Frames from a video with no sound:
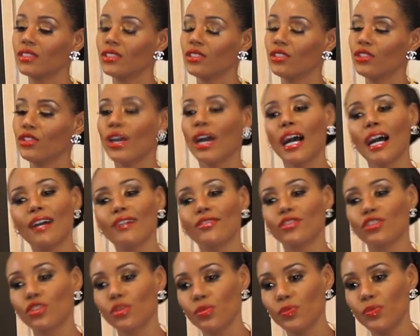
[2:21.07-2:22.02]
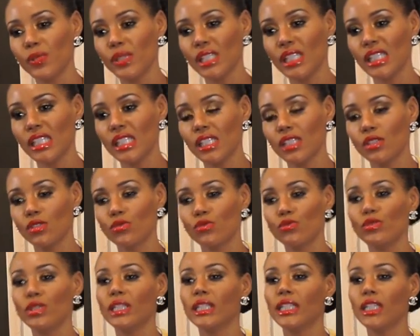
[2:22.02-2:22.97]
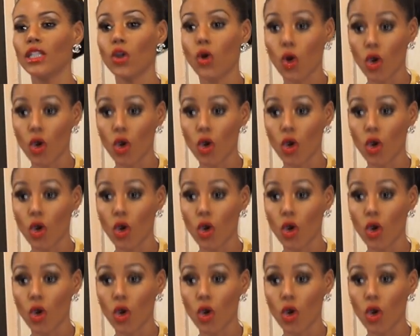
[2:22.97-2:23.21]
you have to be really